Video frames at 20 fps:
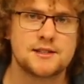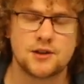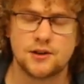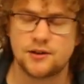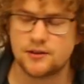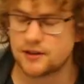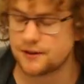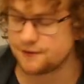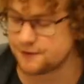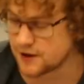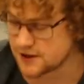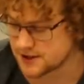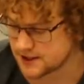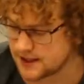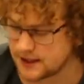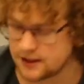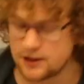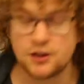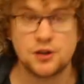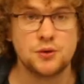So the
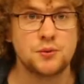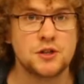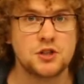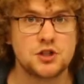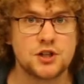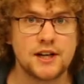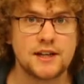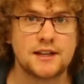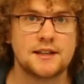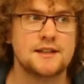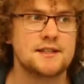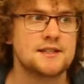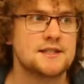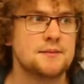first thing that you would check